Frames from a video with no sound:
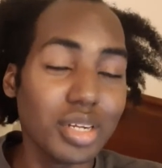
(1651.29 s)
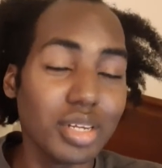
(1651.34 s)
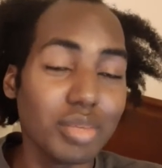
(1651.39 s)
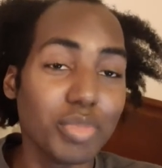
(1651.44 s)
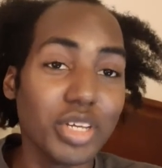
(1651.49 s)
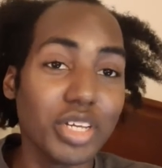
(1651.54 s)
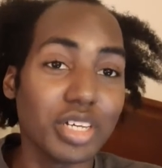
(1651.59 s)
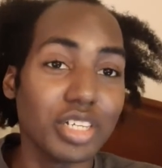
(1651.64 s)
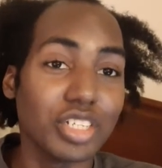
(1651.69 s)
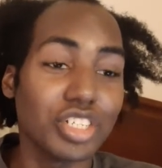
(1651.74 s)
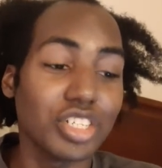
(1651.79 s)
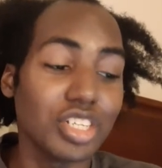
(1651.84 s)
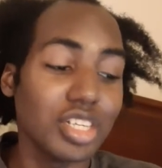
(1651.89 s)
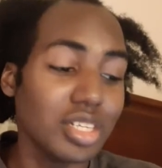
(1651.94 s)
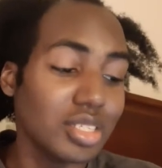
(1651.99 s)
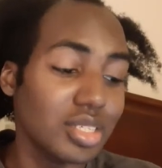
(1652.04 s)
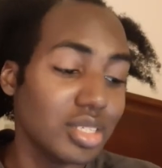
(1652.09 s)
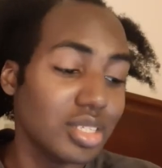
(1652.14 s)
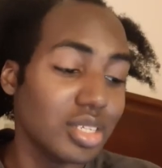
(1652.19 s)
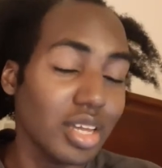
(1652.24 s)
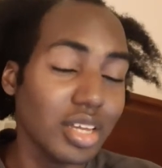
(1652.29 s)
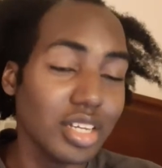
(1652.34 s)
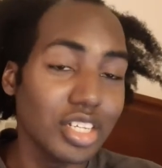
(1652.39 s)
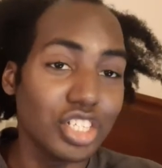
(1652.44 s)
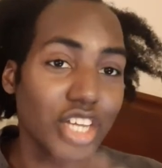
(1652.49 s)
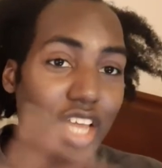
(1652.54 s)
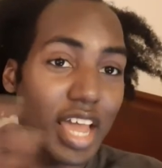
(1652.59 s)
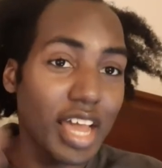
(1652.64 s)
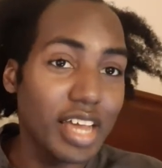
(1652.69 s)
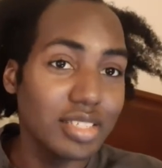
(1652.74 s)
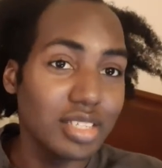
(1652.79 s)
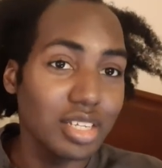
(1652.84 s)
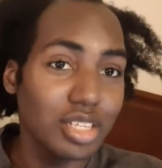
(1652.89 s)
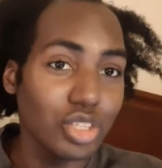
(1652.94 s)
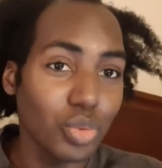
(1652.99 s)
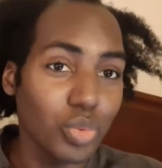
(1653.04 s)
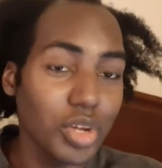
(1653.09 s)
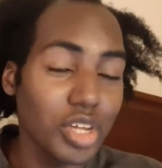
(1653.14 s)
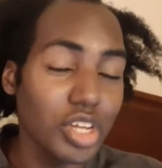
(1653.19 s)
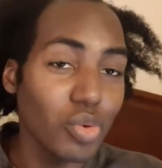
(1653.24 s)
Because she has the
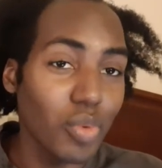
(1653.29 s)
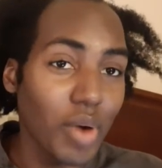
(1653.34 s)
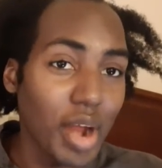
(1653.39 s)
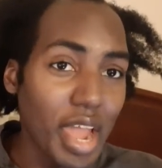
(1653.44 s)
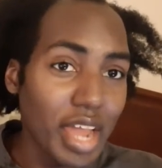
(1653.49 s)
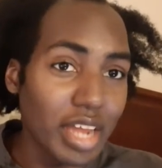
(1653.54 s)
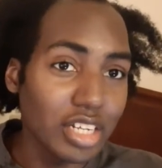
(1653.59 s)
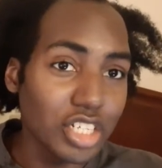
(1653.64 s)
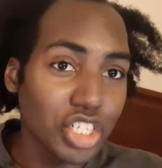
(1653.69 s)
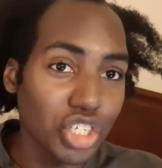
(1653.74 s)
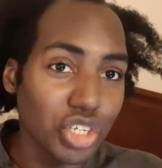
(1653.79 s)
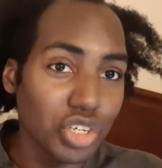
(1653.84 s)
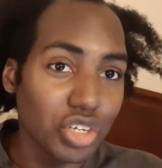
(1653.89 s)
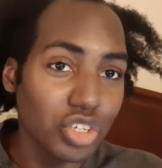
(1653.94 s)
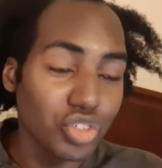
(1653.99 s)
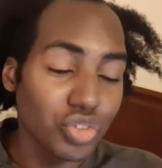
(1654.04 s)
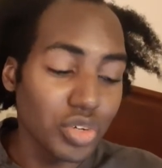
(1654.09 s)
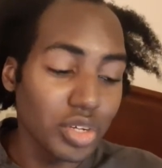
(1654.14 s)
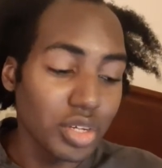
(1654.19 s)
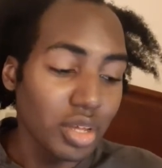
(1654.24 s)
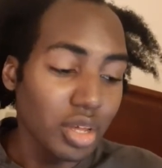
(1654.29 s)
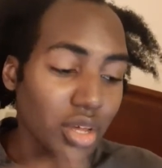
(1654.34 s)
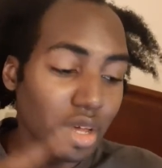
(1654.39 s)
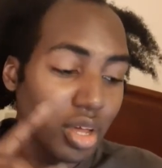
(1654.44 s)
three grandchildren.